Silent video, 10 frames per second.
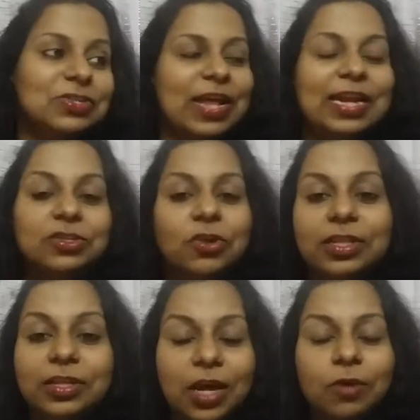So that is
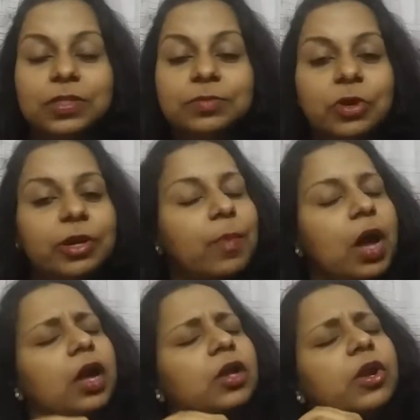only the 1,000 product
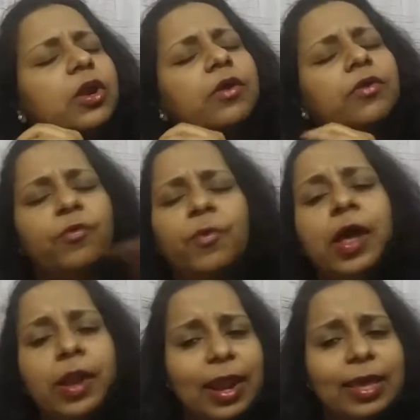
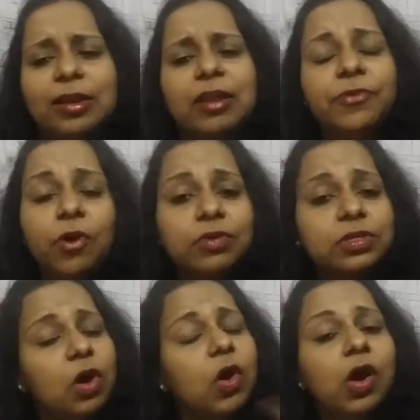like
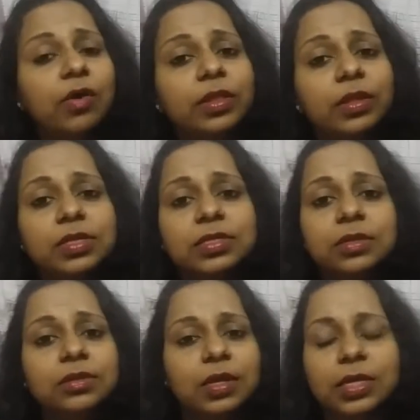leftovers, or everything is
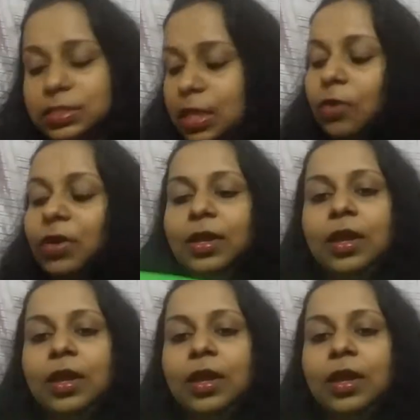in a discount.